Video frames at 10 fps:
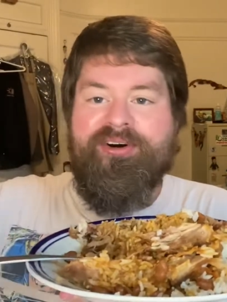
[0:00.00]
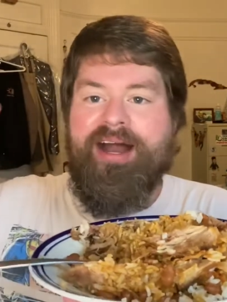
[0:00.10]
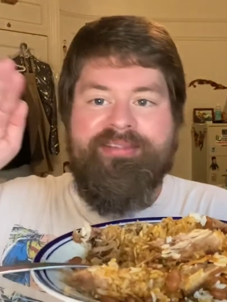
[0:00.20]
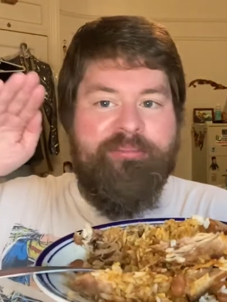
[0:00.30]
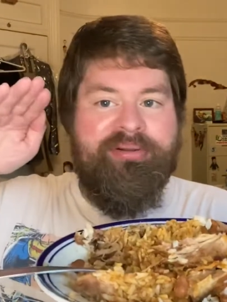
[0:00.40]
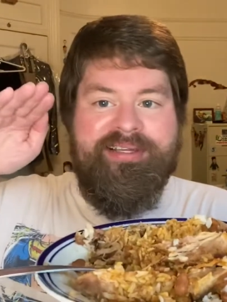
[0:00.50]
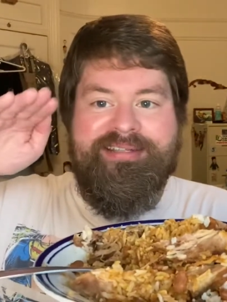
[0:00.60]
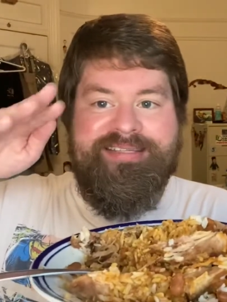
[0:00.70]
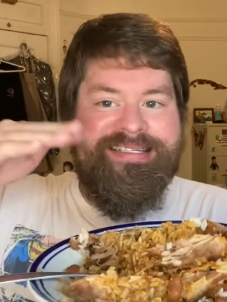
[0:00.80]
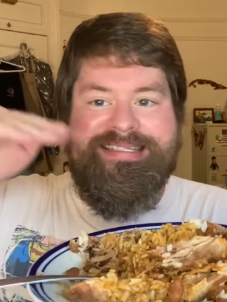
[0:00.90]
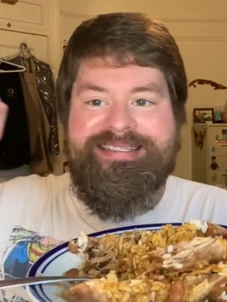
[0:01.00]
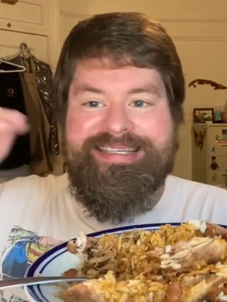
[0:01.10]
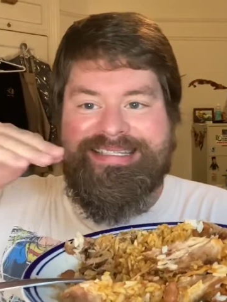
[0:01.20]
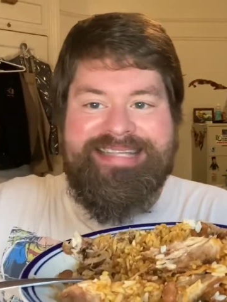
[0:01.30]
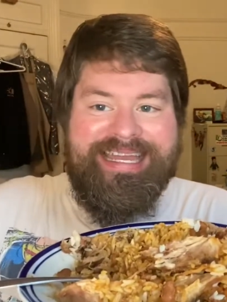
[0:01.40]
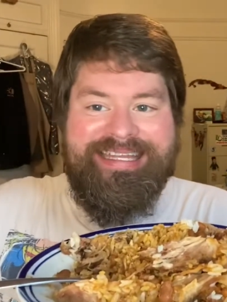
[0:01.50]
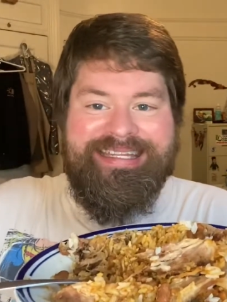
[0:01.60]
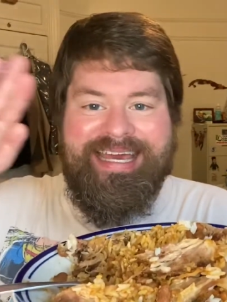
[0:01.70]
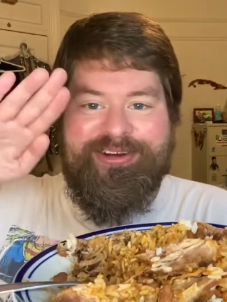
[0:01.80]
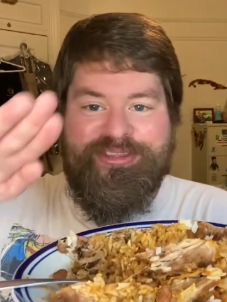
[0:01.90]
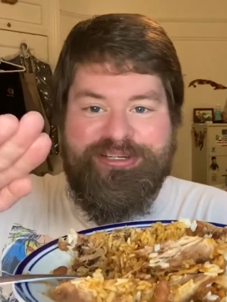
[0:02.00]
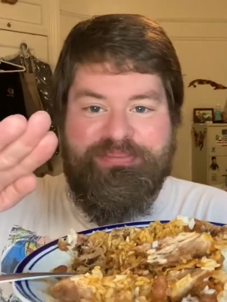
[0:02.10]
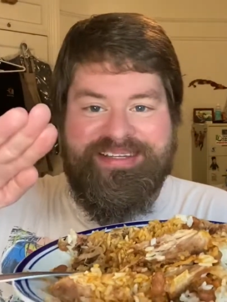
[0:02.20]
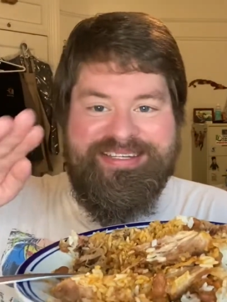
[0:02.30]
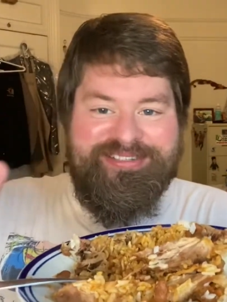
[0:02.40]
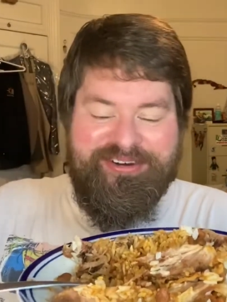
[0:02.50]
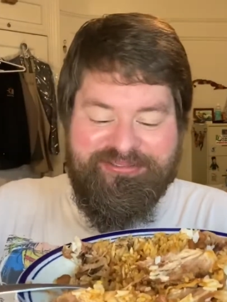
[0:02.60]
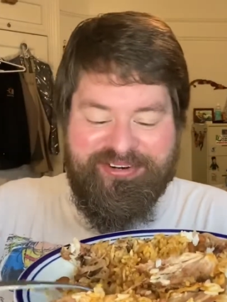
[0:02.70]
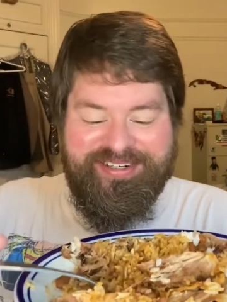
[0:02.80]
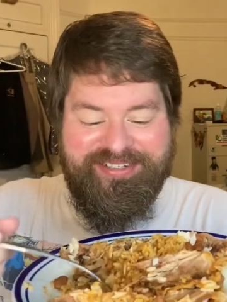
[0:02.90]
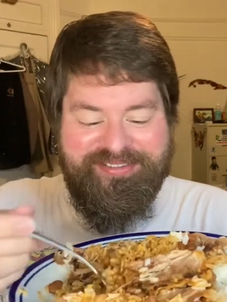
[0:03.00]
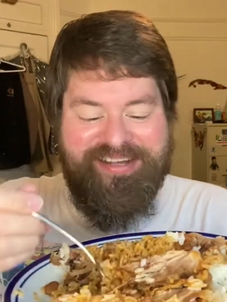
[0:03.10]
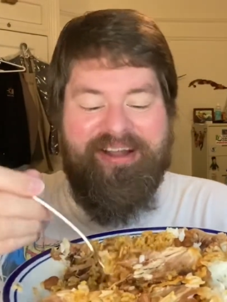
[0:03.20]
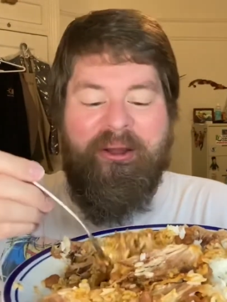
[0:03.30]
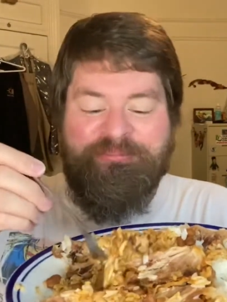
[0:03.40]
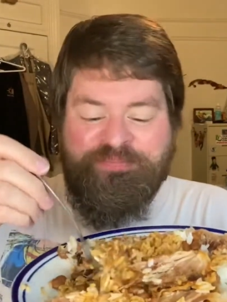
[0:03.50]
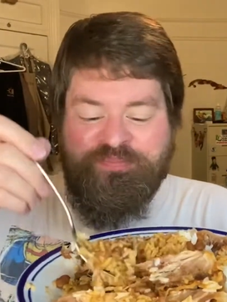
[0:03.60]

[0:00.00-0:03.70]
and the police, the second later, the police are in front of.